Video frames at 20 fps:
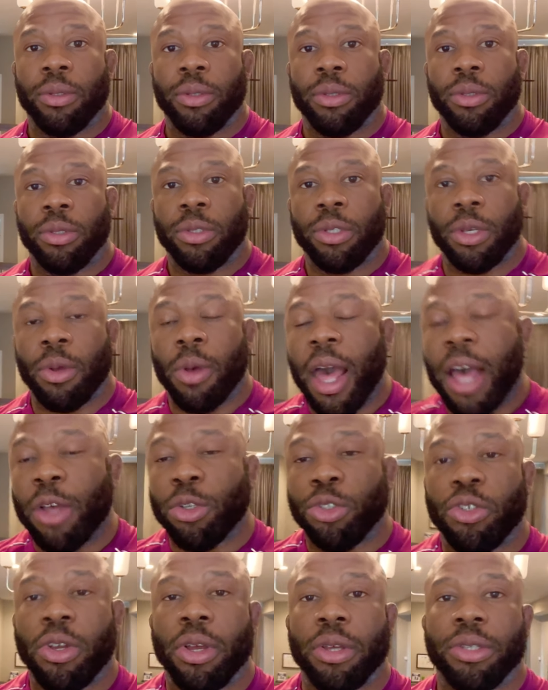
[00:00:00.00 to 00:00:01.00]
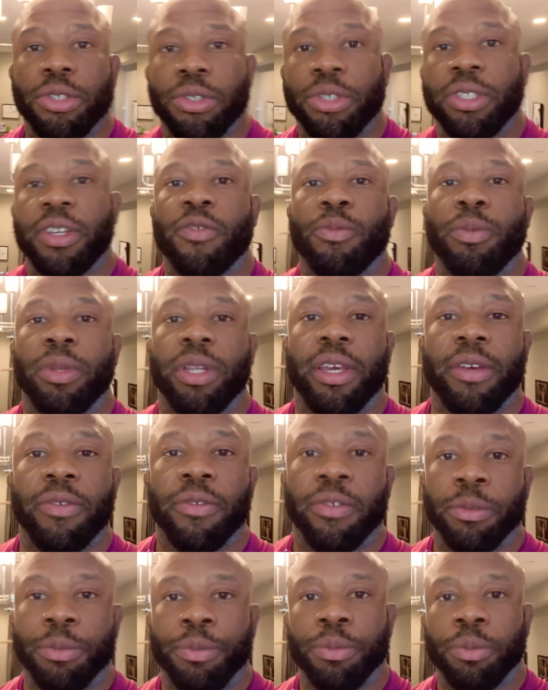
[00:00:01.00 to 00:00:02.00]
So, how strong is your self belief?
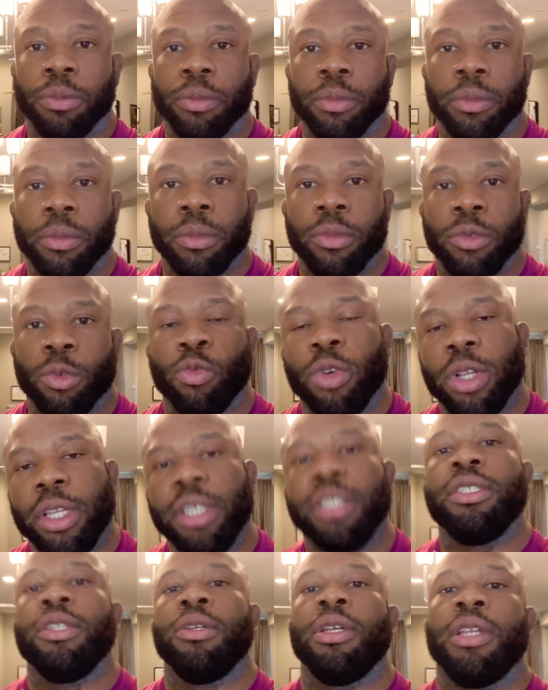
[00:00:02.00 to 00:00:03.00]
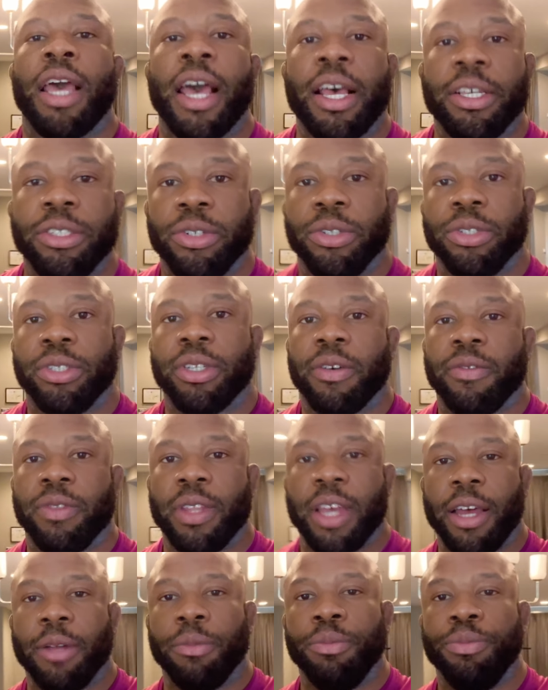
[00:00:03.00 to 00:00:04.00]
Really ask yourself
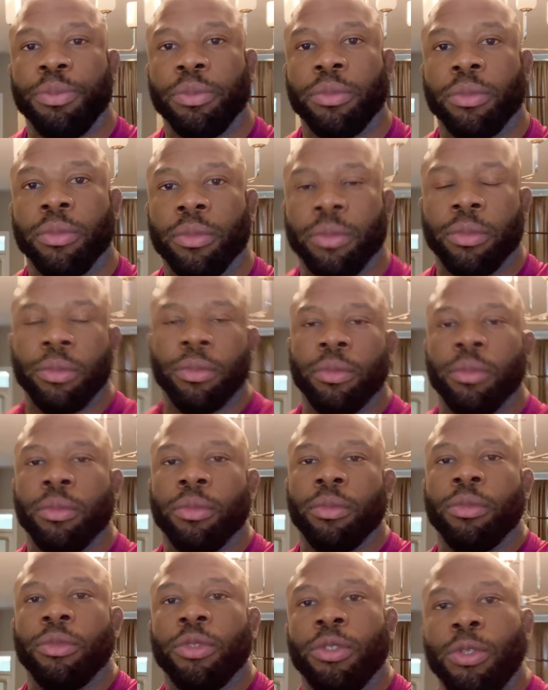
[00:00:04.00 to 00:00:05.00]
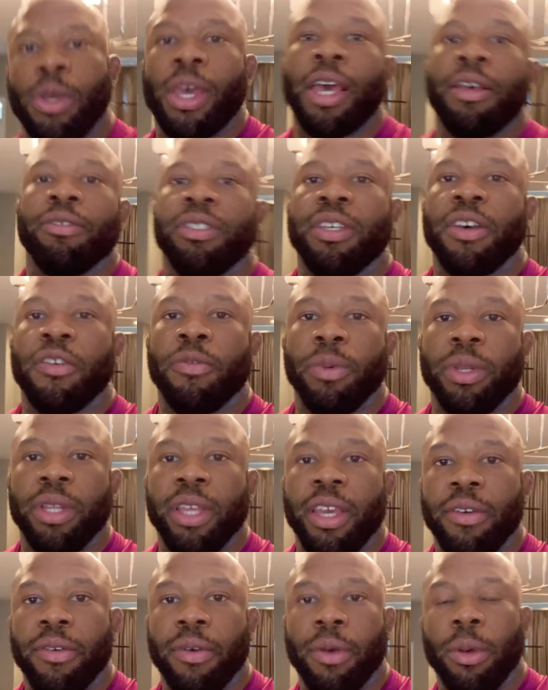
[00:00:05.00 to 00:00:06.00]
that. Do you have self
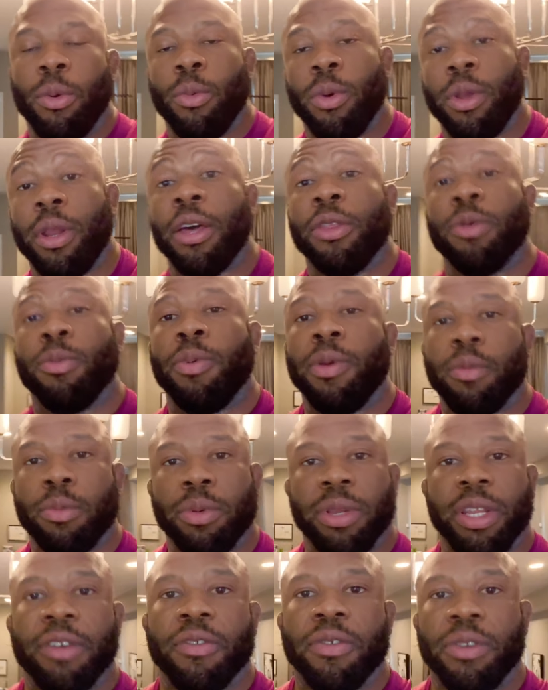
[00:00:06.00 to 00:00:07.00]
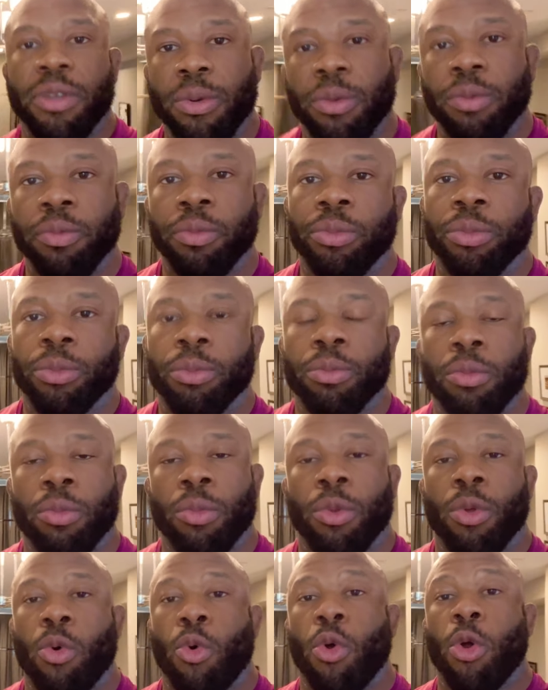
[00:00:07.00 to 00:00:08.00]
belief when other people believe in you?
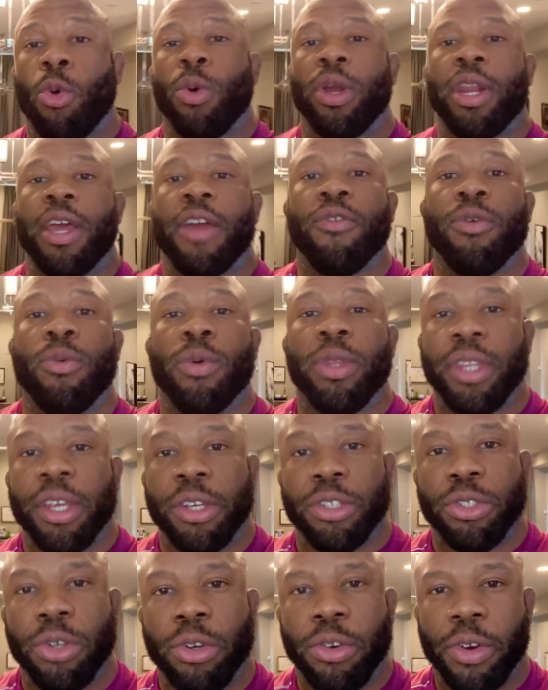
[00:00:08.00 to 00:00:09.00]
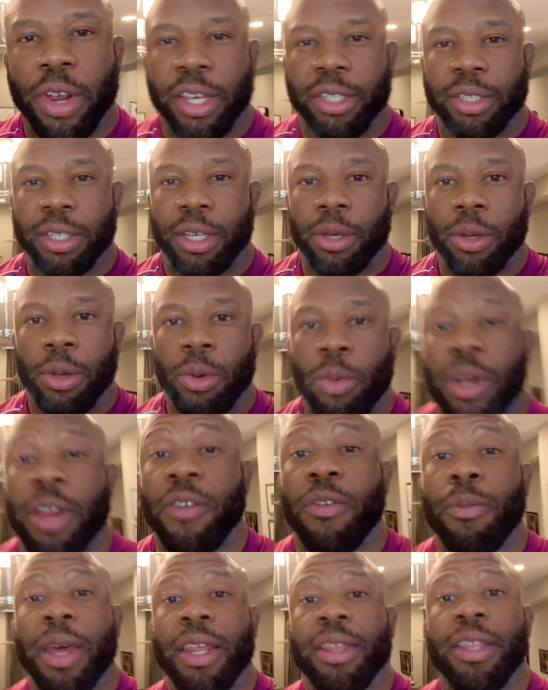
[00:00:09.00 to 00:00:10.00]
Or when everyone thinks you're crazy, when
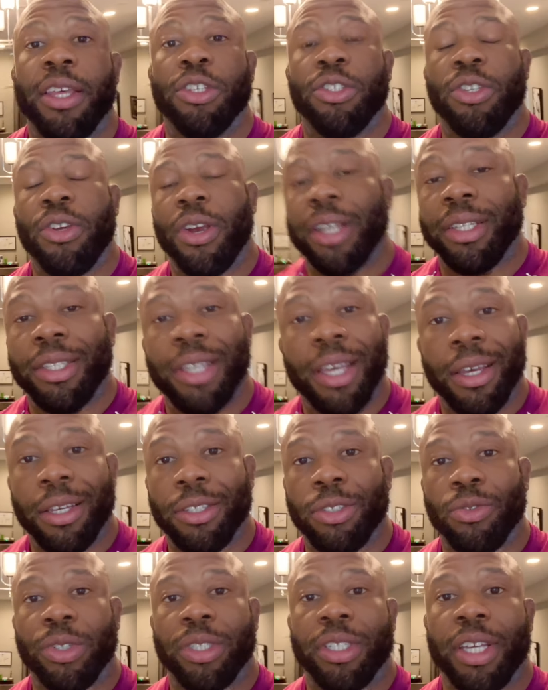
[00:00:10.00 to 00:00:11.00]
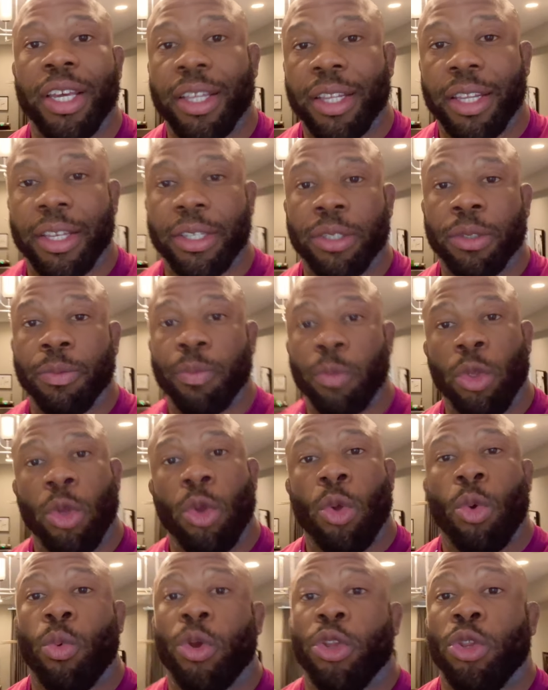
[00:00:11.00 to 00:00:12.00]
everybody thinks your idea is ridiculous,
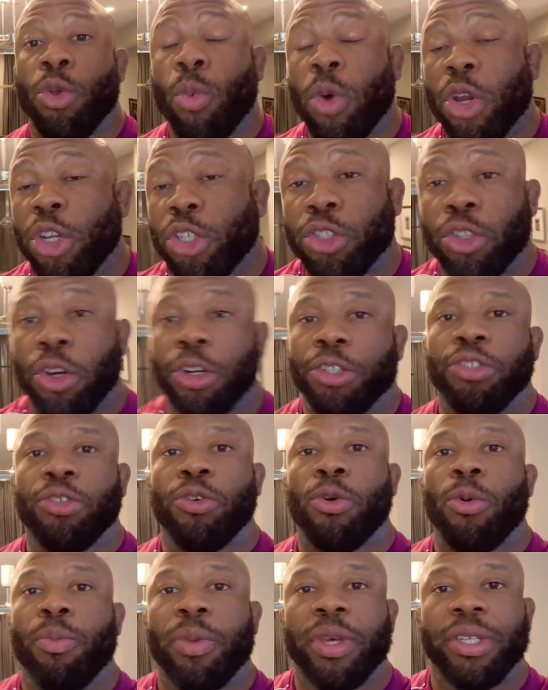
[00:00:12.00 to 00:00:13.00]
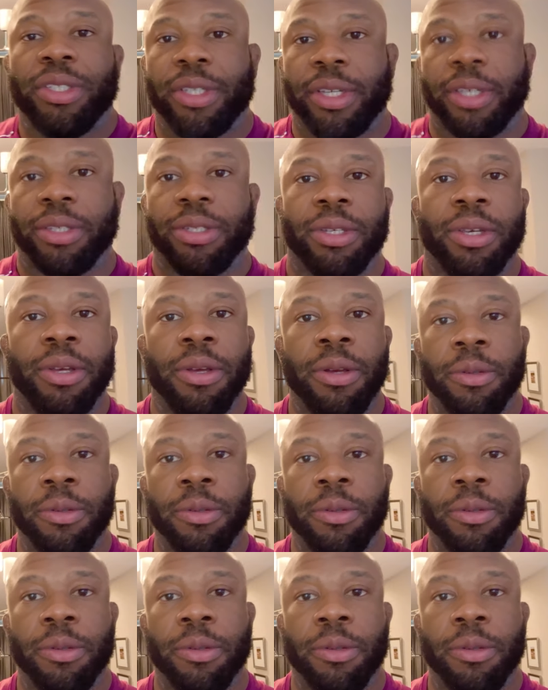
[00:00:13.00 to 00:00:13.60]
when you want to start your own business,